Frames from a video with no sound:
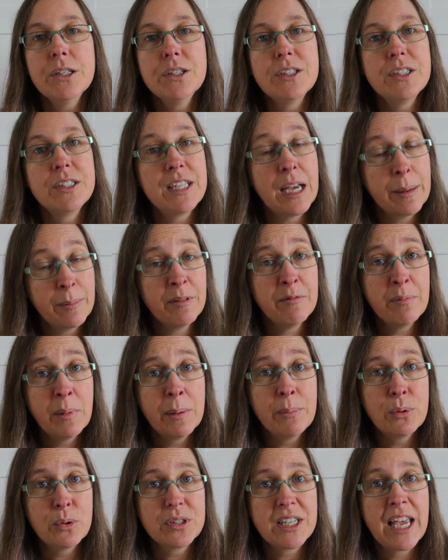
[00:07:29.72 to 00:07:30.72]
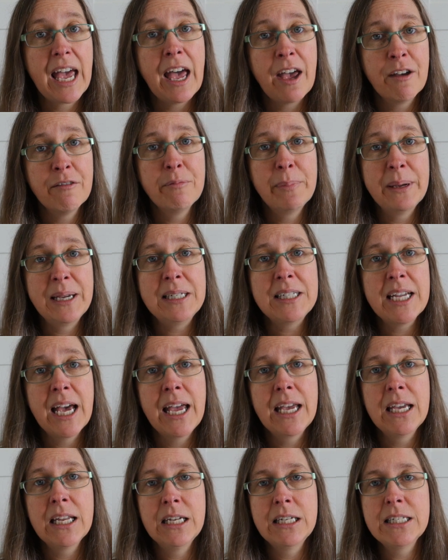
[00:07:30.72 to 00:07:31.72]
Some of my books have been
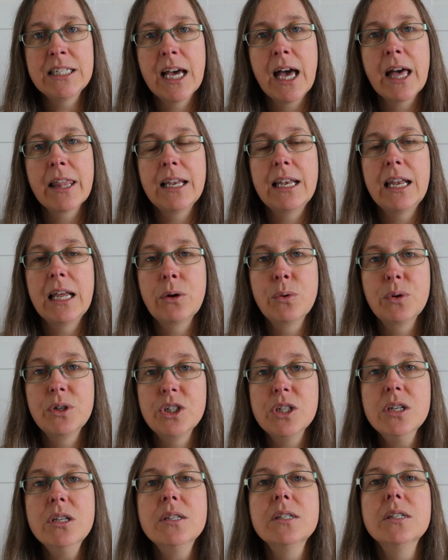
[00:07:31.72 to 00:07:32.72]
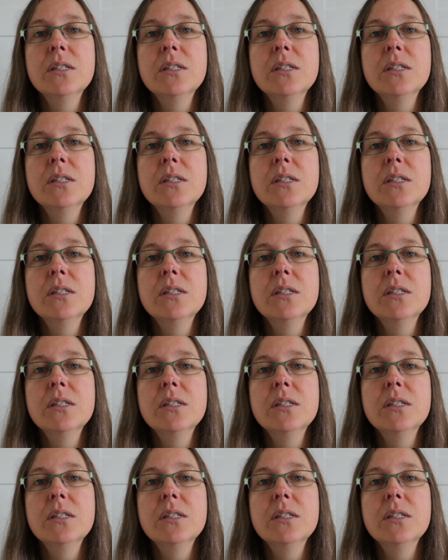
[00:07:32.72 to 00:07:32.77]
taken into other languages.